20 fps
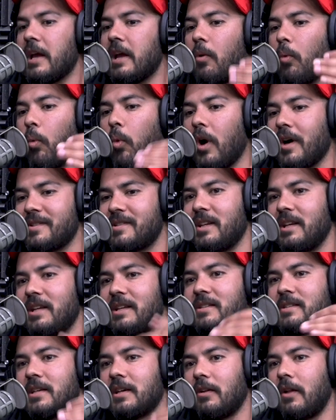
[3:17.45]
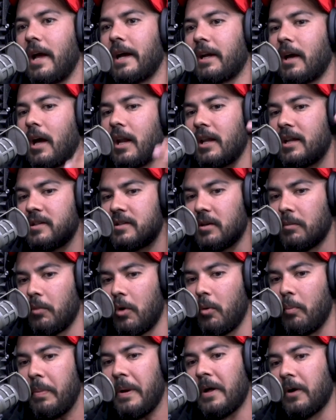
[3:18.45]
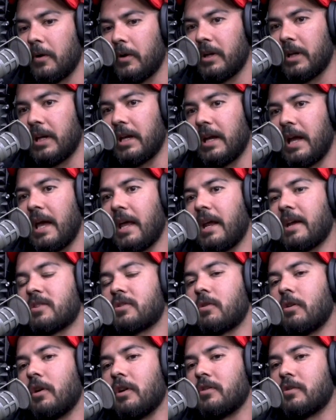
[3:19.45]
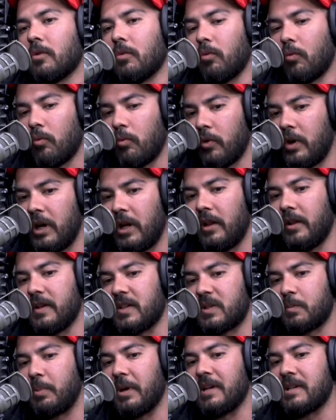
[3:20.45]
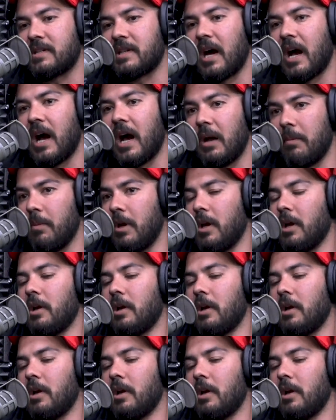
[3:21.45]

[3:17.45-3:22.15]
It wasn't until I got into mobility and I started to really spend time